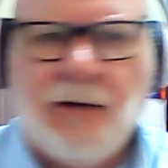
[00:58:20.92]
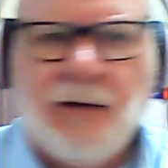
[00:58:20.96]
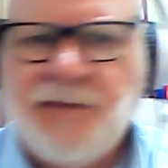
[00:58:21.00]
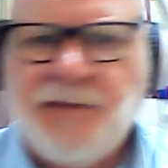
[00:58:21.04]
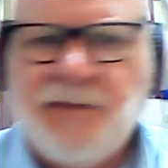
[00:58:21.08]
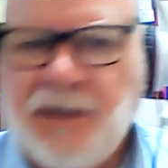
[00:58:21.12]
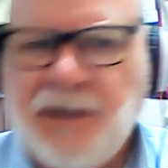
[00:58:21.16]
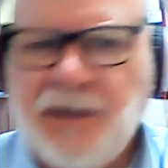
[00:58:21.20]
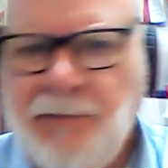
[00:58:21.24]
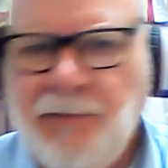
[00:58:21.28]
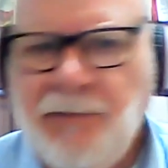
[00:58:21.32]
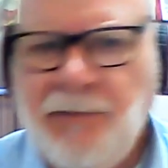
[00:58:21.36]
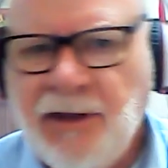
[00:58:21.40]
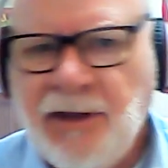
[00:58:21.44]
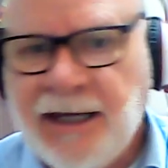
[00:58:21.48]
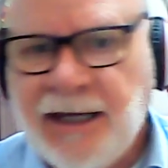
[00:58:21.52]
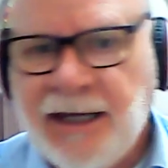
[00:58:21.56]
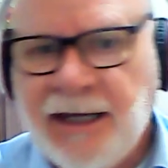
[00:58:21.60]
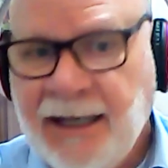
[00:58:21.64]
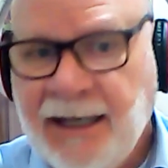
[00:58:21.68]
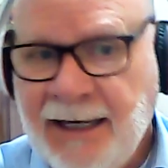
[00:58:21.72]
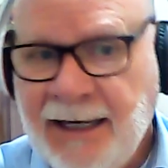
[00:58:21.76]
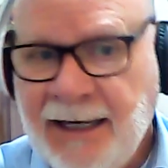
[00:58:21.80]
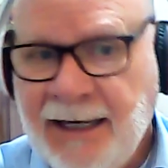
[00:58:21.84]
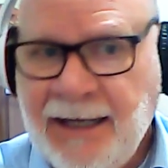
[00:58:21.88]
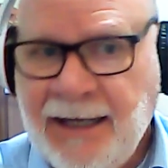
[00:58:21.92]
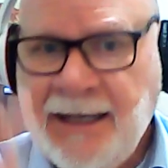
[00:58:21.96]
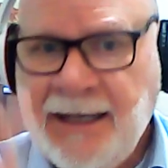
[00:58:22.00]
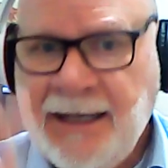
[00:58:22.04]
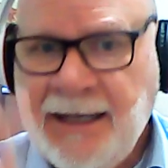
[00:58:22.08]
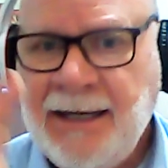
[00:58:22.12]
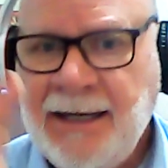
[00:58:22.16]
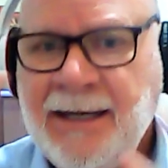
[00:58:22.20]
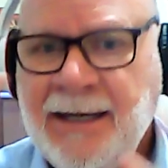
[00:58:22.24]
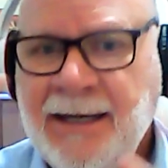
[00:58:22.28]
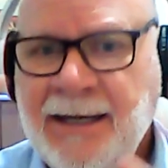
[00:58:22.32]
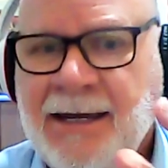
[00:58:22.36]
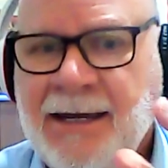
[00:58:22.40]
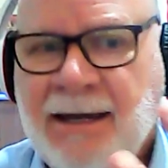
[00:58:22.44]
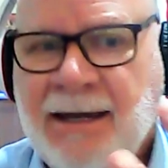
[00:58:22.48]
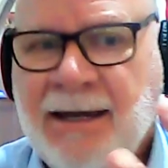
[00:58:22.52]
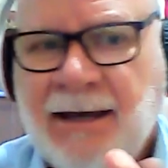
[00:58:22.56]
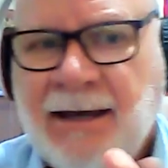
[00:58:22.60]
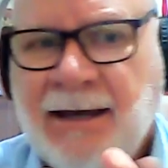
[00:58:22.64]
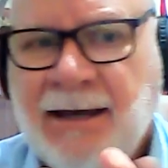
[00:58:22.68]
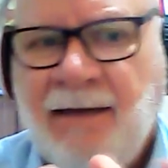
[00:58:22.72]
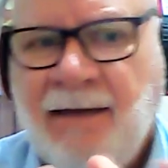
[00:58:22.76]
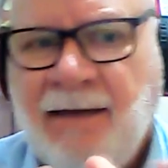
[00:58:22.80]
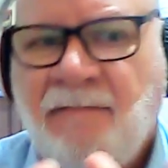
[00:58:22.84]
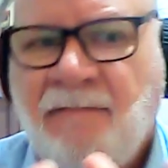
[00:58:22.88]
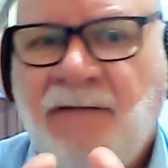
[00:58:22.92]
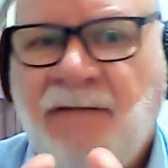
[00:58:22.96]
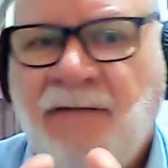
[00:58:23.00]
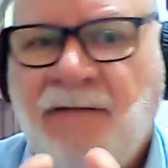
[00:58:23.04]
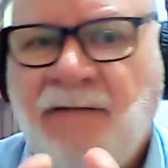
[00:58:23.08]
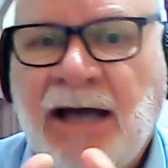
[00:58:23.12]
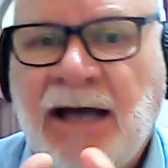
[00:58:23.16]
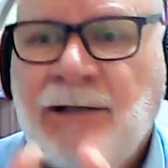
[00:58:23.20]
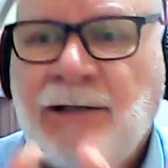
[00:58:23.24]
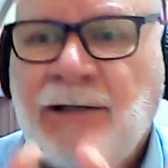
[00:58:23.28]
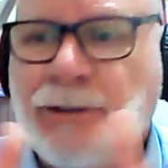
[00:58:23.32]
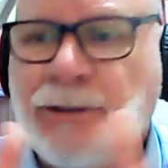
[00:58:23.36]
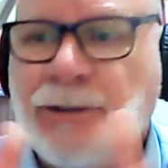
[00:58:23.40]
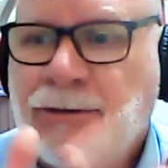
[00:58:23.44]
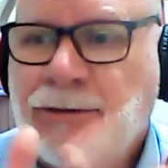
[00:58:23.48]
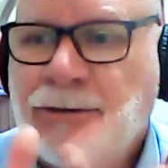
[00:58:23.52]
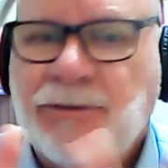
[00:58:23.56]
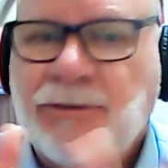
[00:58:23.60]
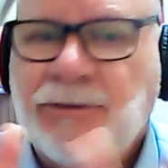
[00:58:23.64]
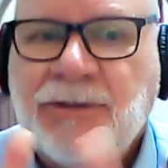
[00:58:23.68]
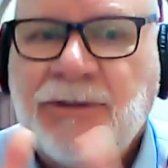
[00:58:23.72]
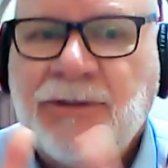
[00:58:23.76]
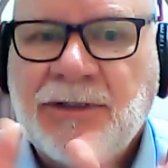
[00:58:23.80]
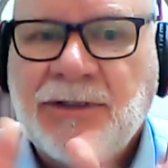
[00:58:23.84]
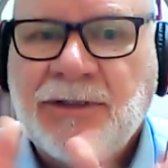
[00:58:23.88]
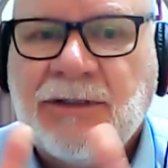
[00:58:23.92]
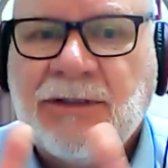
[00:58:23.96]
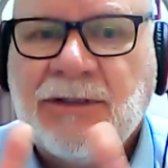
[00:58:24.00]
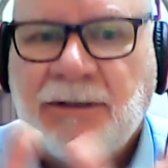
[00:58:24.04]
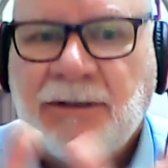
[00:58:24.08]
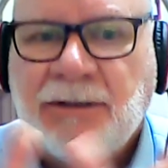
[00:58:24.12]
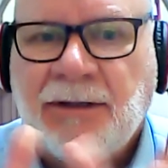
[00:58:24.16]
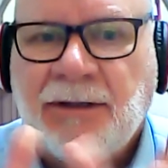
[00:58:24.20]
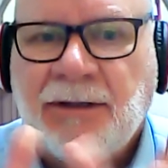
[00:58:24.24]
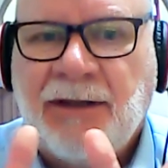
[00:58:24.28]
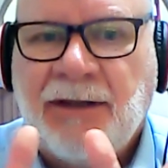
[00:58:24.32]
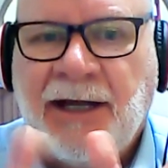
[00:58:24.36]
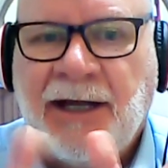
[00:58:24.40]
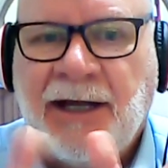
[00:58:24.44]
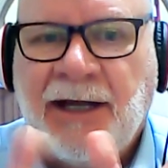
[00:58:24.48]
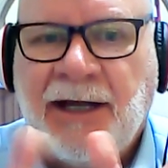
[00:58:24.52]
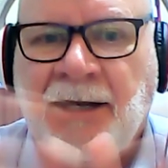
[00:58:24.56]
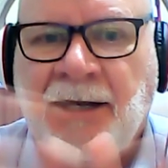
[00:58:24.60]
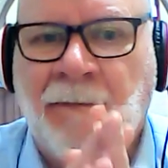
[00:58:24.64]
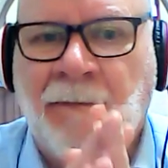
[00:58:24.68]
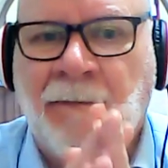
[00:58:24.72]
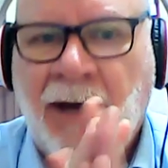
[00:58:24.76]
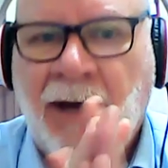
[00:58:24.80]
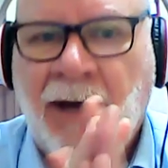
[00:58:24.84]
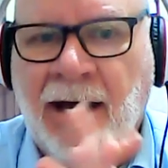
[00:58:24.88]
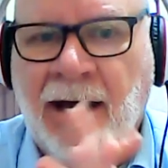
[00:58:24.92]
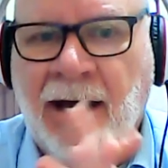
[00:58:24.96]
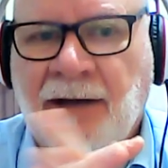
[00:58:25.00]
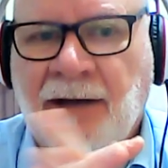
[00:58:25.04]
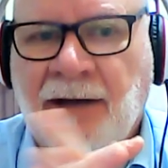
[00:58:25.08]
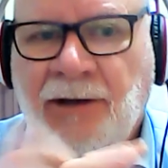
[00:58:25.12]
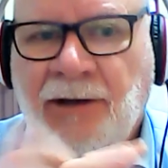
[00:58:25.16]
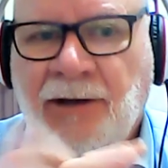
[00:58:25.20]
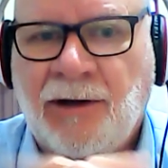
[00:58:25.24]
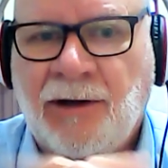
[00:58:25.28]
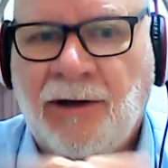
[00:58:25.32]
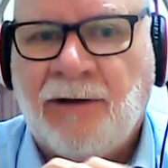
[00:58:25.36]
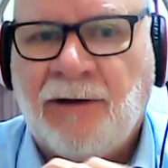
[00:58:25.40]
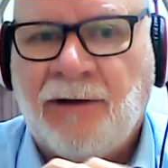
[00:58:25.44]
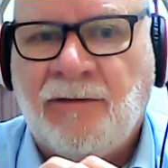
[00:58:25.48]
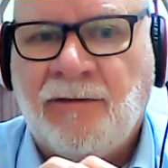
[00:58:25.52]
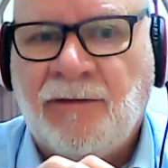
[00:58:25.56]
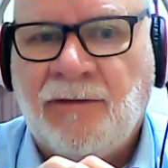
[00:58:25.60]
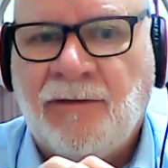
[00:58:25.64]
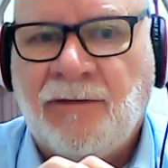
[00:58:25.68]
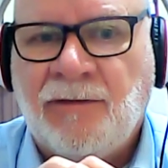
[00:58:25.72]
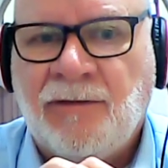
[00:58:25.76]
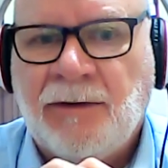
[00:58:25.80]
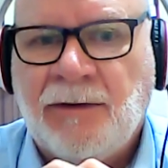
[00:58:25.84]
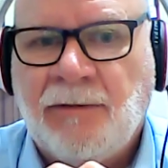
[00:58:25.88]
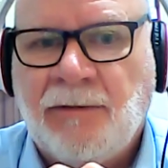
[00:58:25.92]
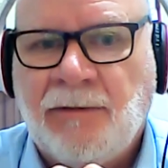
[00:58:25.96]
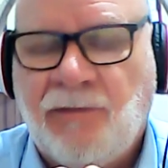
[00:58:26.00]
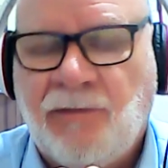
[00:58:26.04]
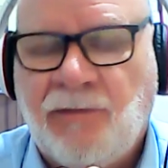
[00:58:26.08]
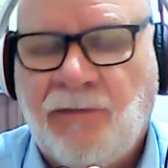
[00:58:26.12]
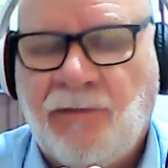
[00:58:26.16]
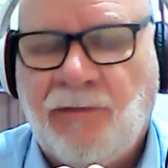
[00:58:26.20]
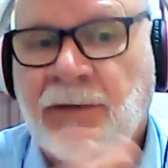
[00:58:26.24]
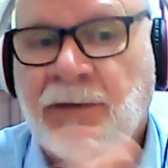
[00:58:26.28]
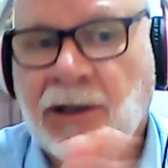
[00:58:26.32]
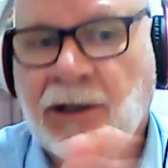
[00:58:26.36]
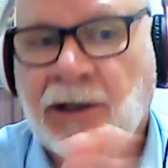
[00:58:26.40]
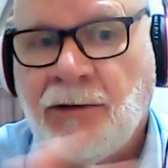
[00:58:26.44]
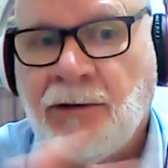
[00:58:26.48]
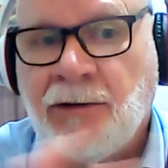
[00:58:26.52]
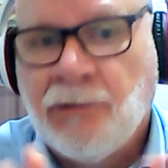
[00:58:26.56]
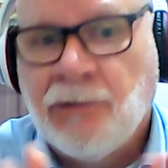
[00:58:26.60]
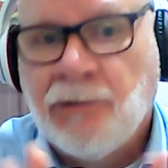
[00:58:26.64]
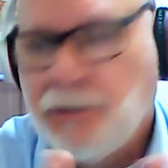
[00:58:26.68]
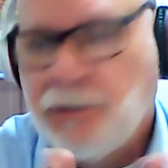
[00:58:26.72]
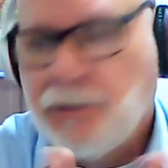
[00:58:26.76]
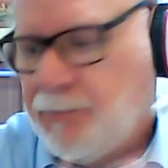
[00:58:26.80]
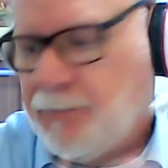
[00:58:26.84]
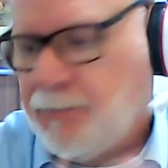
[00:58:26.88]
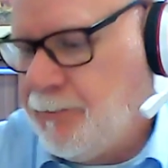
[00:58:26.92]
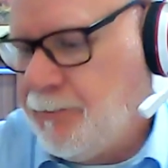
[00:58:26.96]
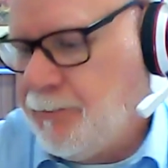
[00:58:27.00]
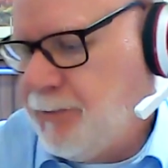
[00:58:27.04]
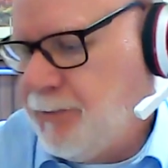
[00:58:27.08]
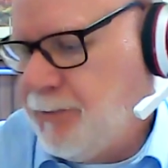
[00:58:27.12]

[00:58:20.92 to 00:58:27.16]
some of the key values that are part of forming a group.